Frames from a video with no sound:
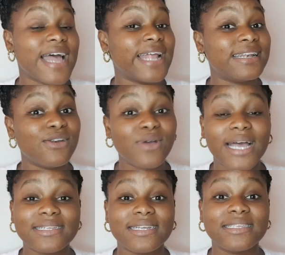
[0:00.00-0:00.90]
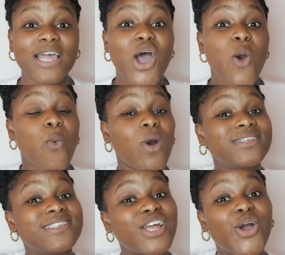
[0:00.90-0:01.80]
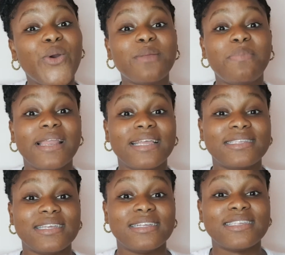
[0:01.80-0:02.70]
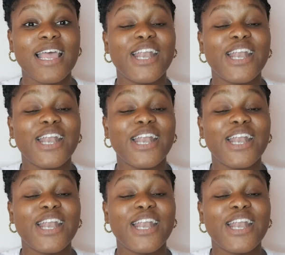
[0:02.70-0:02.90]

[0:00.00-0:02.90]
And look at it, once they are going places,